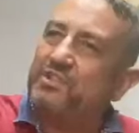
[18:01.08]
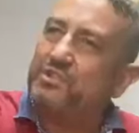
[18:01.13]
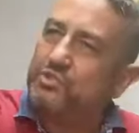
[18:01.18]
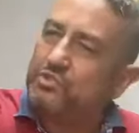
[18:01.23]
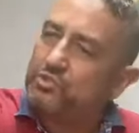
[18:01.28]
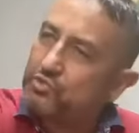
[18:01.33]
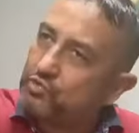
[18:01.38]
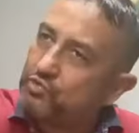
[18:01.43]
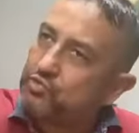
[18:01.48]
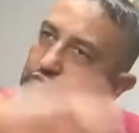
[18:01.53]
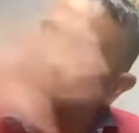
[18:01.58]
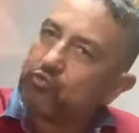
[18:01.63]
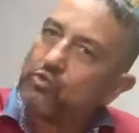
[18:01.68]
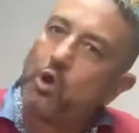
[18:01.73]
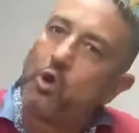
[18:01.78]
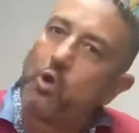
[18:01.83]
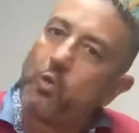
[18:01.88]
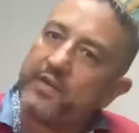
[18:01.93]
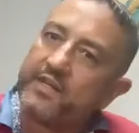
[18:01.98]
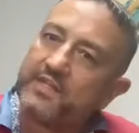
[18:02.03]
is
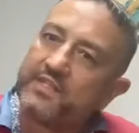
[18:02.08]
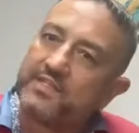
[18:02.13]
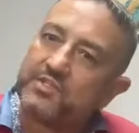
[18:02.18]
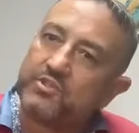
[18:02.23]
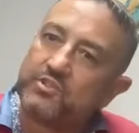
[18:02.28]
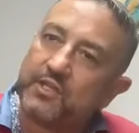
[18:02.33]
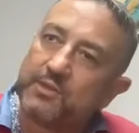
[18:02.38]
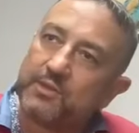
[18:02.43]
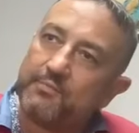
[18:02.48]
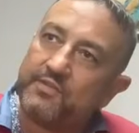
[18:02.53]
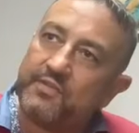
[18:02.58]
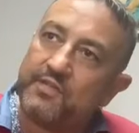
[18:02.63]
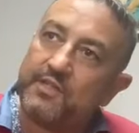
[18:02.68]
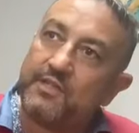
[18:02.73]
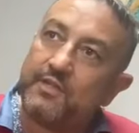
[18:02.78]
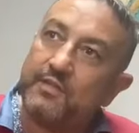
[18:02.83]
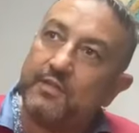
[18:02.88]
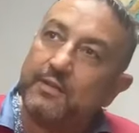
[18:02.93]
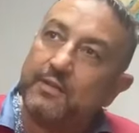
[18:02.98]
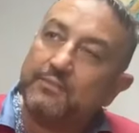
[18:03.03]
throwing
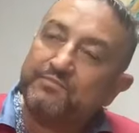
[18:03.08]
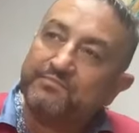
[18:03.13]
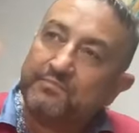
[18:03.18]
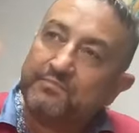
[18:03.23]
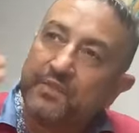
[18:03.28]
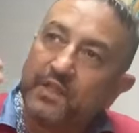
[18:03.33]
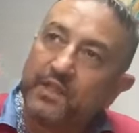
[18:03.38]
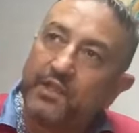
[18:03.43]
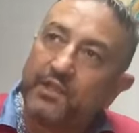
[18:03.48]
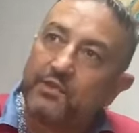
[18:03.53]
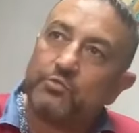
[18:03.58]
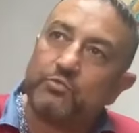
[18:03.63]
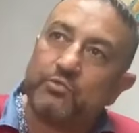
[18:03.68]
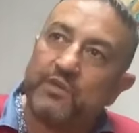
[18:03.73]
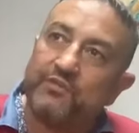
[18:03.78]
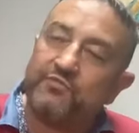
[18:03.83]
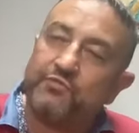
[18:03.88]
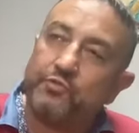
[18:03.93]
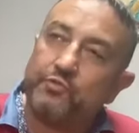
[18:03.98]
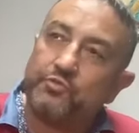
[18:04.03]
something into
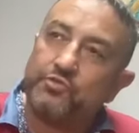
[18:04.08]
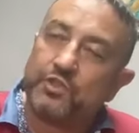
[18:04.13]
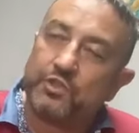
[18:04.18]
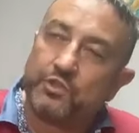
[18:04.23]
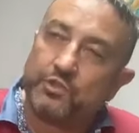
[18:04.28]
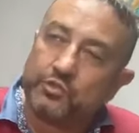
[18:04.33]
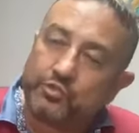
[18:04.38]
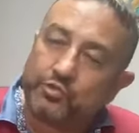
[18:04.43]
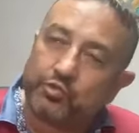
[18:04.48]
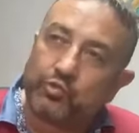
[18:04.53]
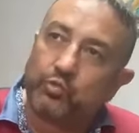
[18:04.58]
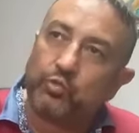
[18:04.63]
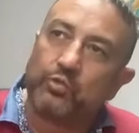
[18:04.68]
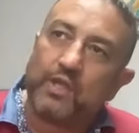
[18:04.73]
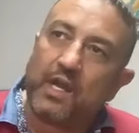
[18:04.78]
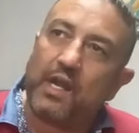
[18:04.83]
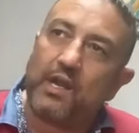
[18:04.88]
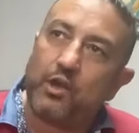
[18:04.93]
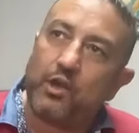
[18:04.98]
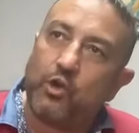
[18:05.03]
the future through
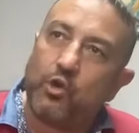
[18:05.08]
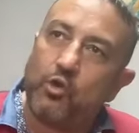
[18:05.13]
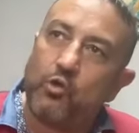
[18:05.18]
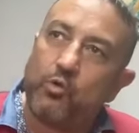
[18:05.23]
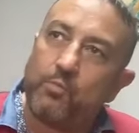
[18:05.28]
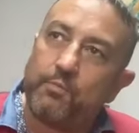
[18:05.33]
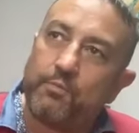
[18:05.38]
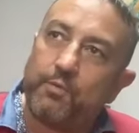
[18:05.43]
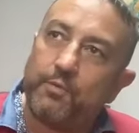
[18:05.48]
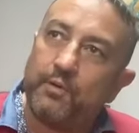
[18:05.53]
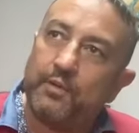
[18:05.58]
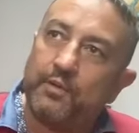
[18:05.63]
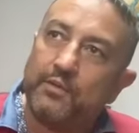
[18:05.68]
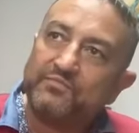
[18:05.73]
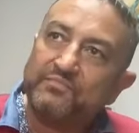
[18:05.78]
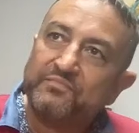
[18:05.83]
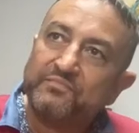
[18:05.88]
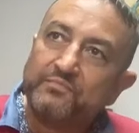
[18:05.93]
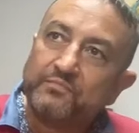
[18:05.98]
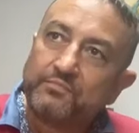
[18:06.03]
the hope.
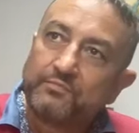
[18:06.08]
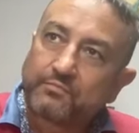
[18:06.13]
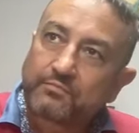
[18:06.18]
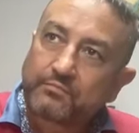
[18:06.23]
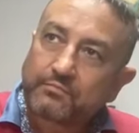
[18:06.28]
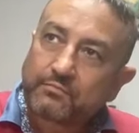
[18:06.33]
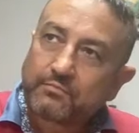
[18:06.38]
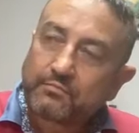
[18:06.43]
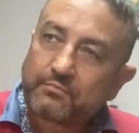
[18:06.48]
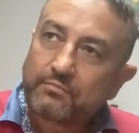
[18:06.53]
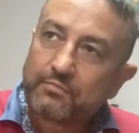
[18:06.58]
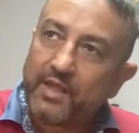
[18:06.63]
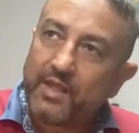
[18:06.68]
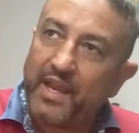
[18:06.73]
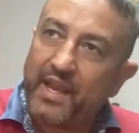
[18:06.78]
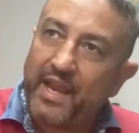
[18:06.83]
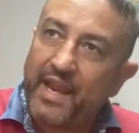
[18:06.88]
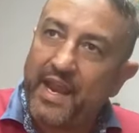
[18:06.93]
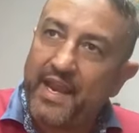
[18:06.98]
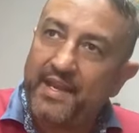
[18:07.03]

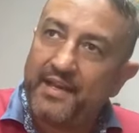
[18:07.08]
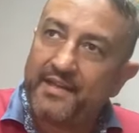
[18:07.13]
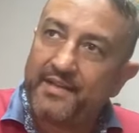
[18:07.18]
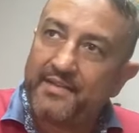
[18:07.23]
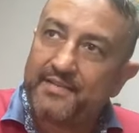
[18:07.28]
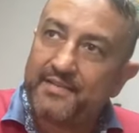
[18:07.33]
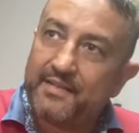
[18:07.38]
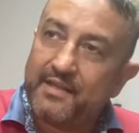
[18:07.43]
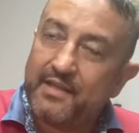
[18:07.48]
And